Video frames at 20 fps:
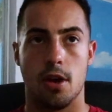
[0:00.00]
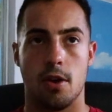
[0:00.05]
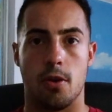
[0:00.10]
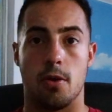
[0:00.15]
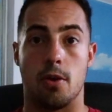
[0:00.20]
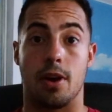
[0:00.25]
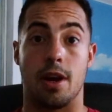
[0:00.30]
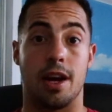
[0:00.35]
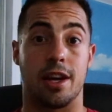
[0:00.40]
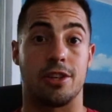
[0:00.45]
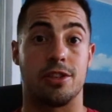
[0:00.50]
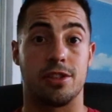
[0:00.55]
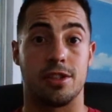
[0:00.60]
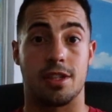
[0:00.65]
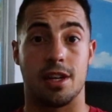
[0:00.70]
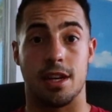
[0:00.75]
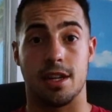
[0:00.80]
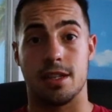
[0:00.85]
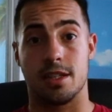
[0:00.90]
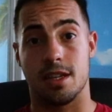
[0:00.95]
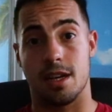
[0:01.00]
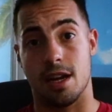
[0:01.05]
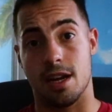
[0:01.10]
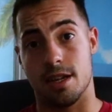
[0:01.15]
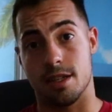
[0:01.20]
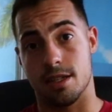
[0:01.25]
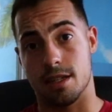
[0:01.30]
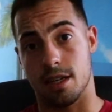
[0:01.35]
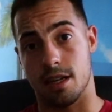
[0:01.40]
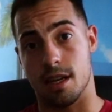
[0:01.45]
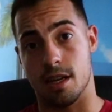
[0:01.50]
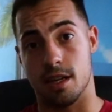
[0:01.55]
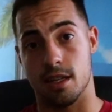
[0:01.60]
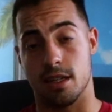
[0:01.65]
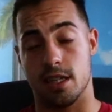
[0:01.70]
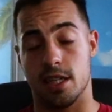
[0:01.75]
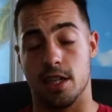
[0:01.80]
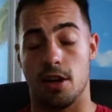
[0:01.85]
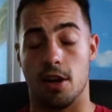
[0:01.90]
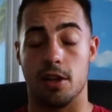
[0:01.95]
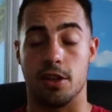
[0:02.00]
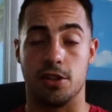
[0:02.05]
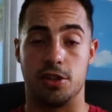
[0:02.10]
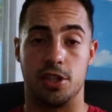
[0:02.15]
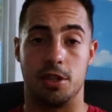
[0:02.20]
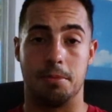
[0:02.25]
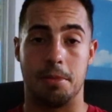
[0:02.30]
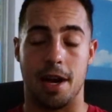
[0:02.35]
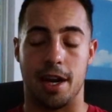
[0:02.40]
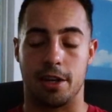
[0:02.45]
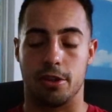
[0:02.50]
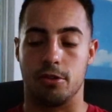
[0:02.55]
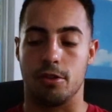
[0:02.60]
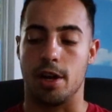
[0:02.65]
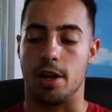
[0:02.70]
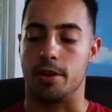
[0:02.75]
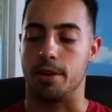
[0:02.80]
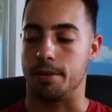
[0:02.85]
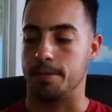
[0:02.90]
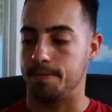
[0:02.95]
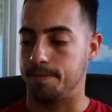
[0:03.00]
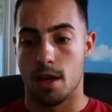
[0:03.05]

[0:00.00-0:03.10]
or exercise science and kinesiology background.